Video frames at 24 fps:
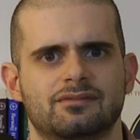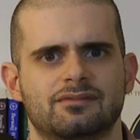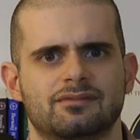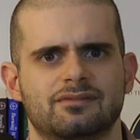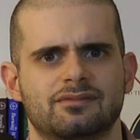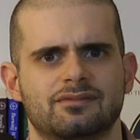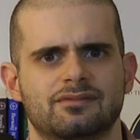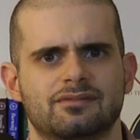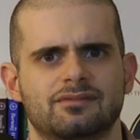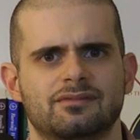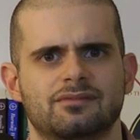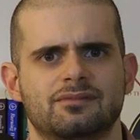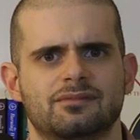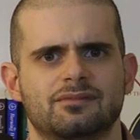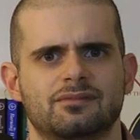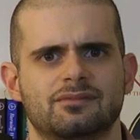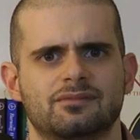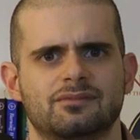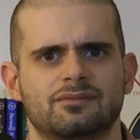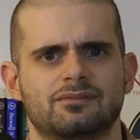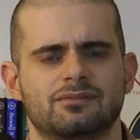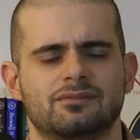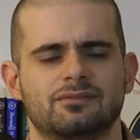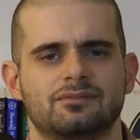
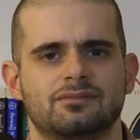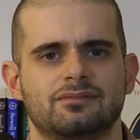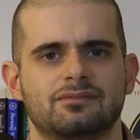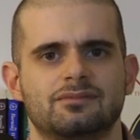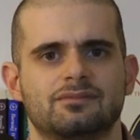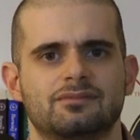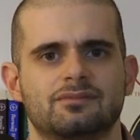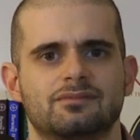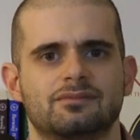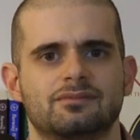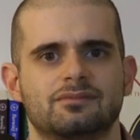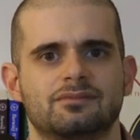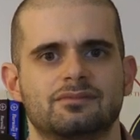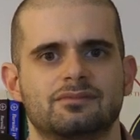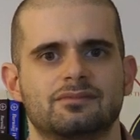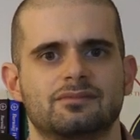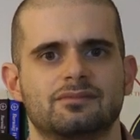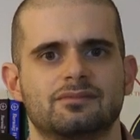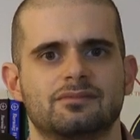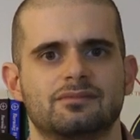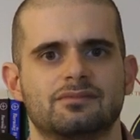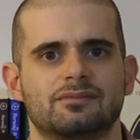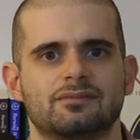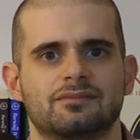
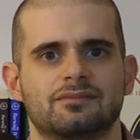(not speaking)